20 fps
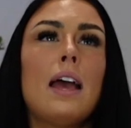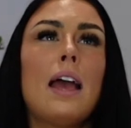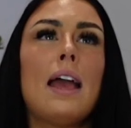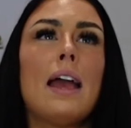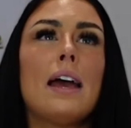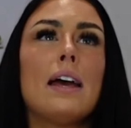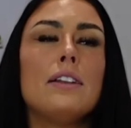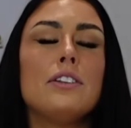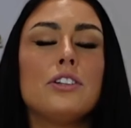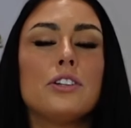
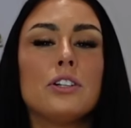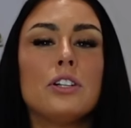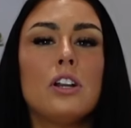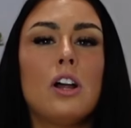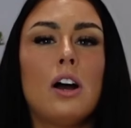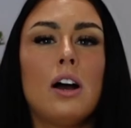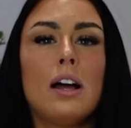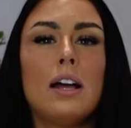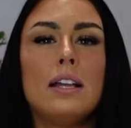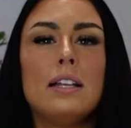and you're
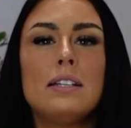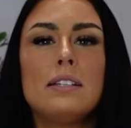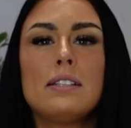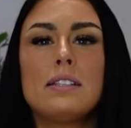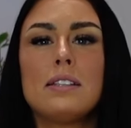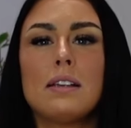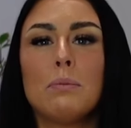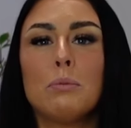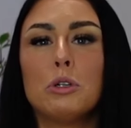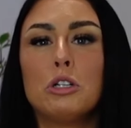not
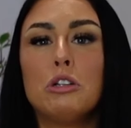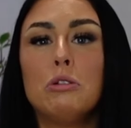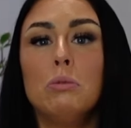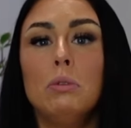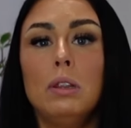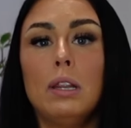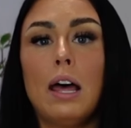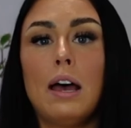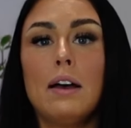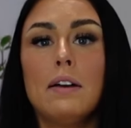someone who
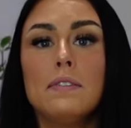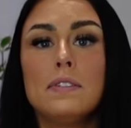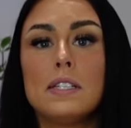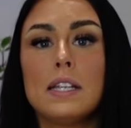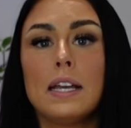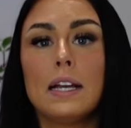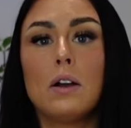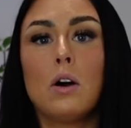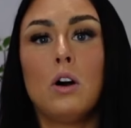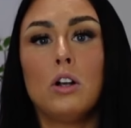loves
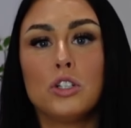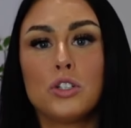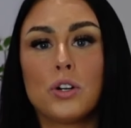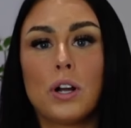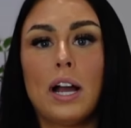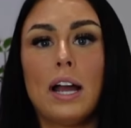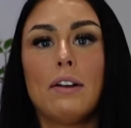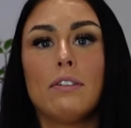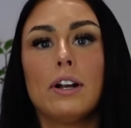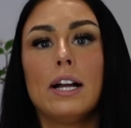like ultra
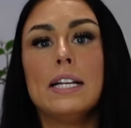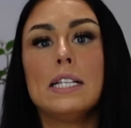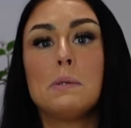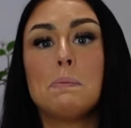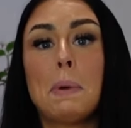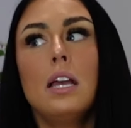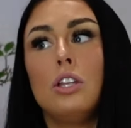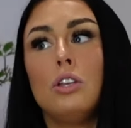high rise,